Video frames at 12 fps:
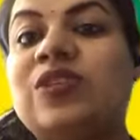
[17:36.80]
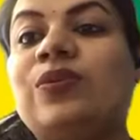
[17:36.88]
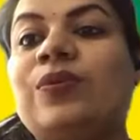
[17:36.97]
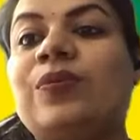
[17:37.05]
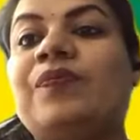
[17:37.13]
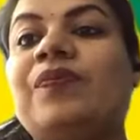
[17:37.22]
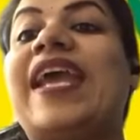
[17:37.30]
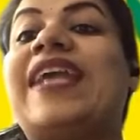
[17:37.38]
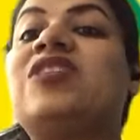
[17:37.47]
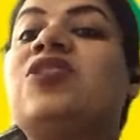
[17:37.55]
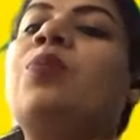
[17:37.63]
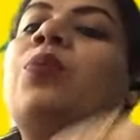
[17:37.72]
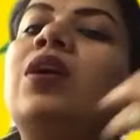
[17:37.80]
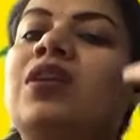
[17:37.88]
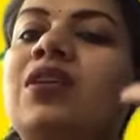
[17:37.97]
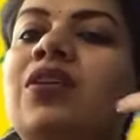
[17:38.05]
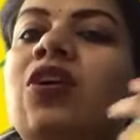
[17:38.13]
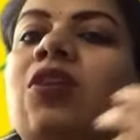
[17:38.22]
So excess of
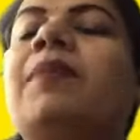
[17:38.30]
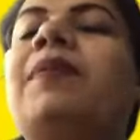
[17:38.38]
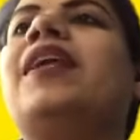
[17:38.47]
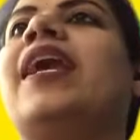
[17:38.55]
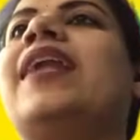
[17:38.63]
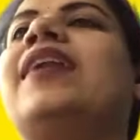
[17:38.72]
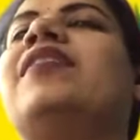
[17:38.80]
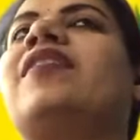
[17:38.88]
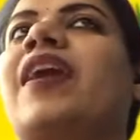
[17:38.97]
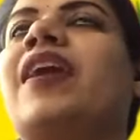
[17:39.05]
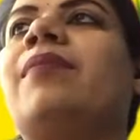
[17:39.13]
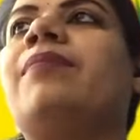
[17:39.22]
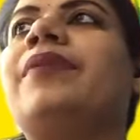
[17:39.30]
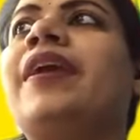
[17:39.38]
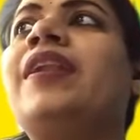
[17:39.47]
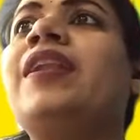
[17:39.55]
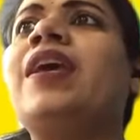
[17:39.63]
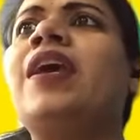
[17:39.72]
water, or maybe they get dry up,
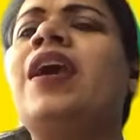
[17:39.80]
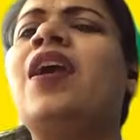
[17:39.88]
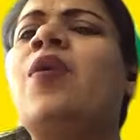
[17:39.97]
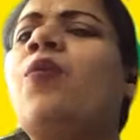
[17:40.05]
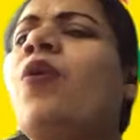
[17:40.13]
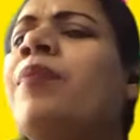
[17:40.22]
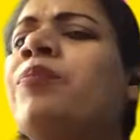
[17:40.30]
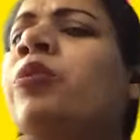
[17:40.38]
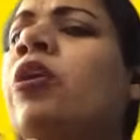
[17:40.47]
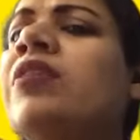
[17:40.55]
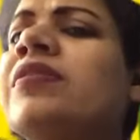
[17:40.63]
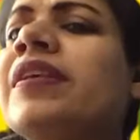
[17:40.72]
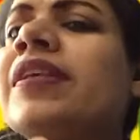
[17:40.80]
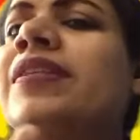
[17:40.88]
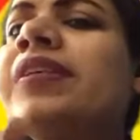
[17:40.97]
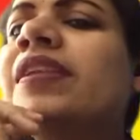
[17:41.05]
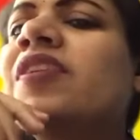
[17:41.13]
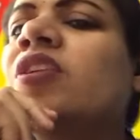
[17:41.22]
right? What
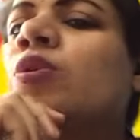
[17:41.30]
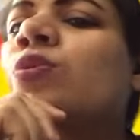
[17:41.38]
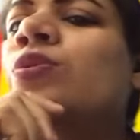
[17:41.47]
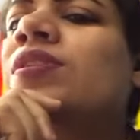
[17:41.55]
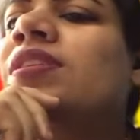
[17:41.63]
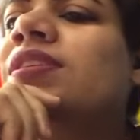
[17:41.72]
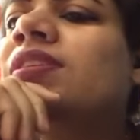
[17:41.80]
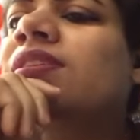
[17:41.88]
process it includes?